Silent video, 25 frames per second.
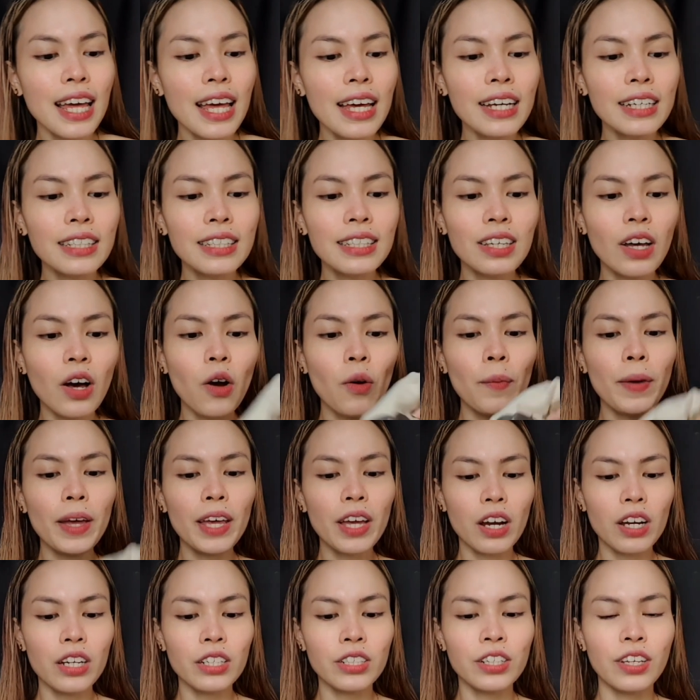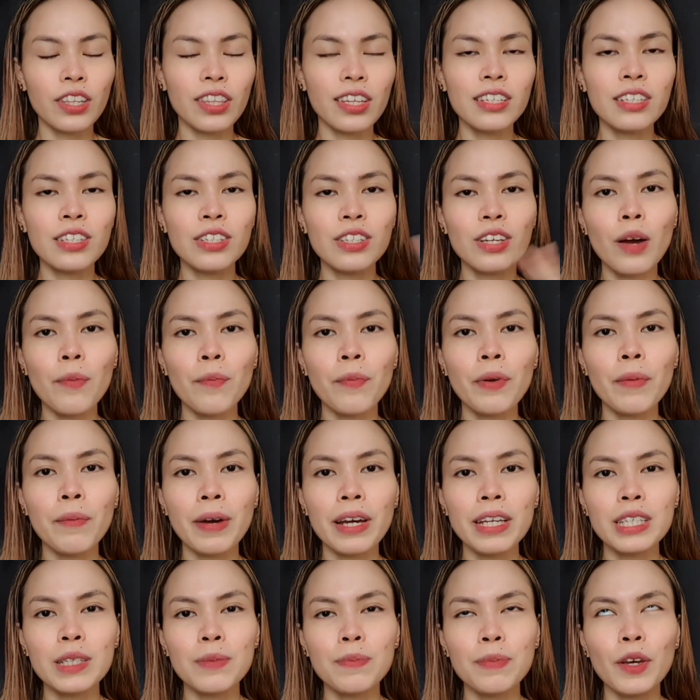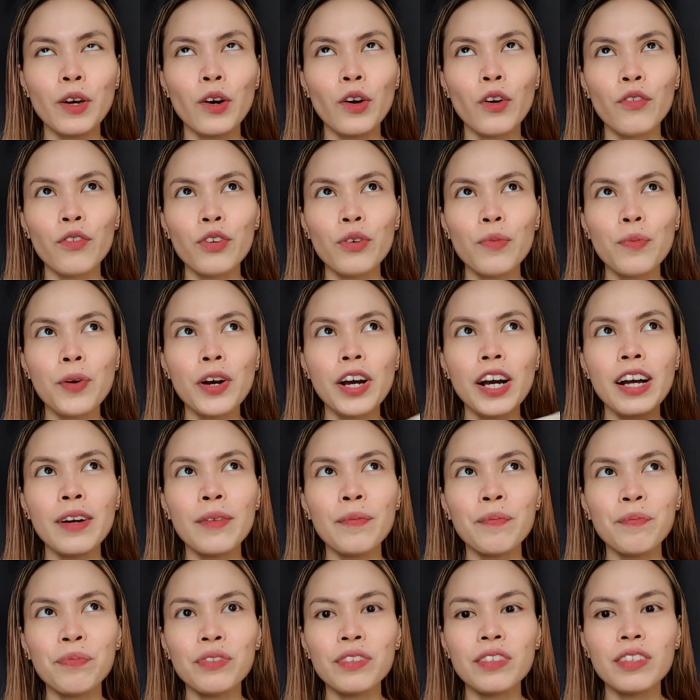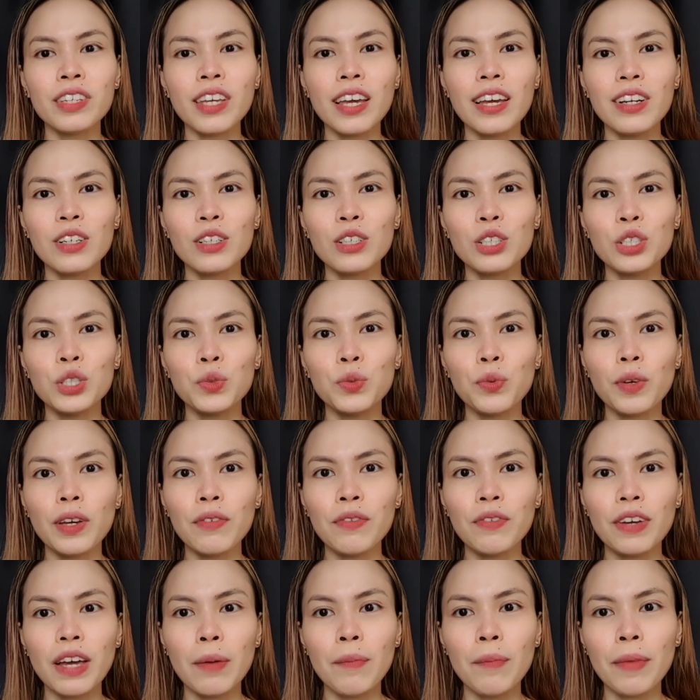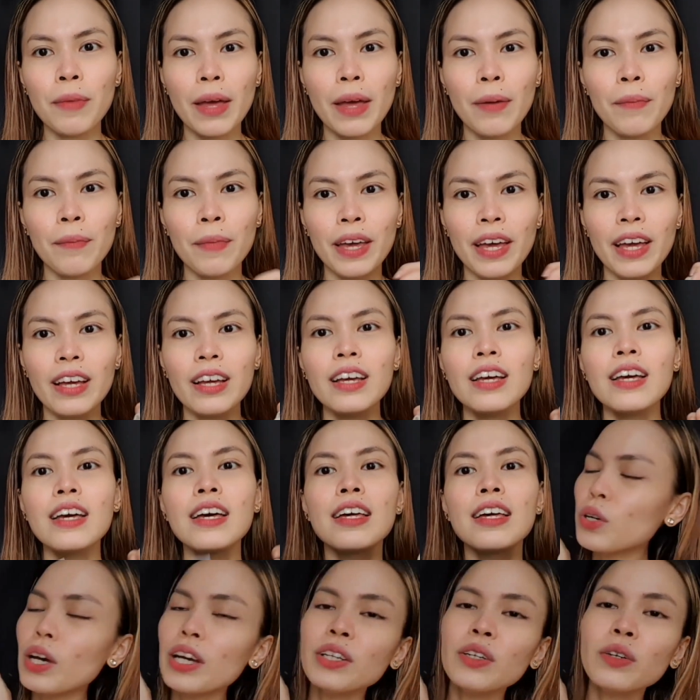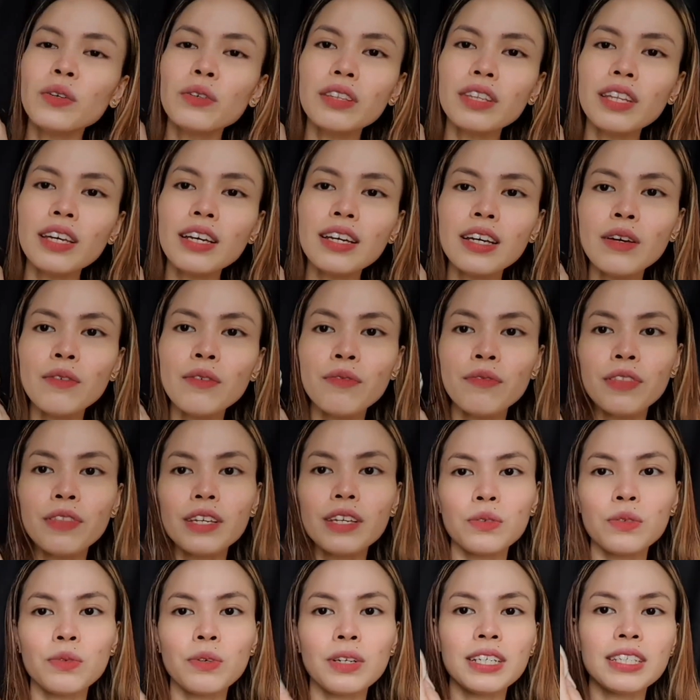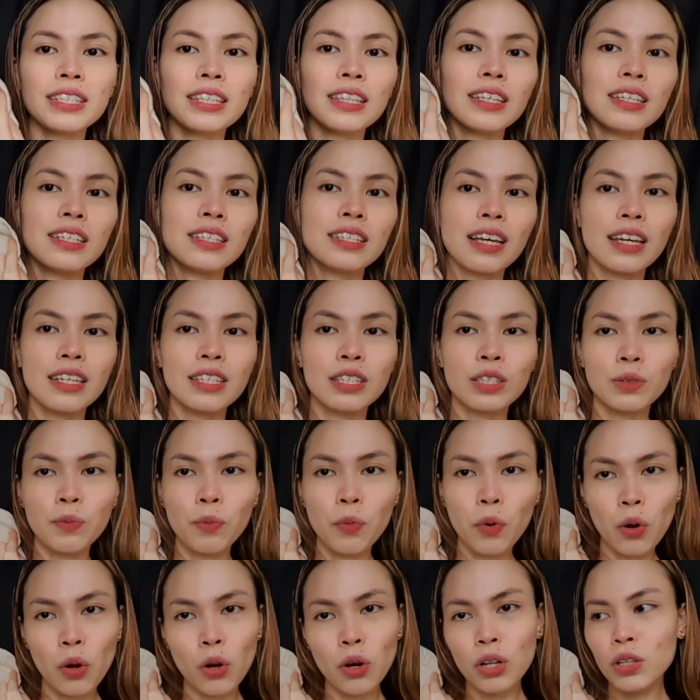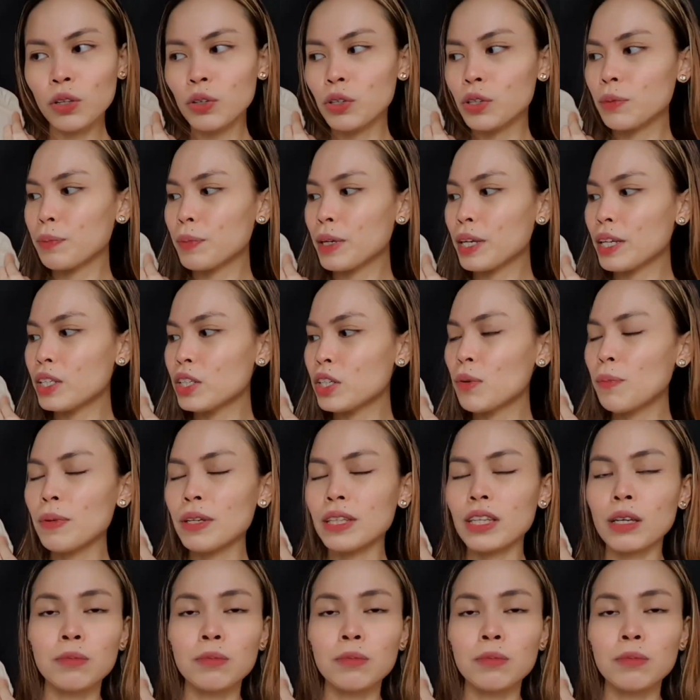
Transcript: Next, oh my gosh, this top reminds me of yung mga Taylor Swift keme-eme. So I don't think if this one is in the size small or medium,